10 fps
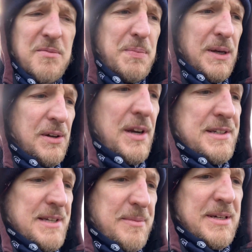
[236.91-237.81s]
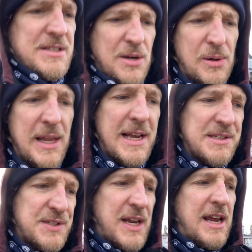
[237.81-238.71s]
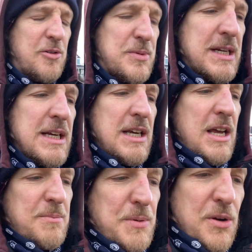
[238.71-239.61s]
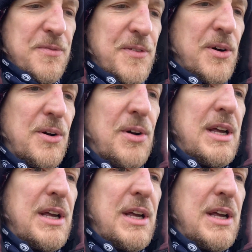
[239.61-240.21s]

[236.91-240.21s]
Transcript: Build something so landscaped and beautiful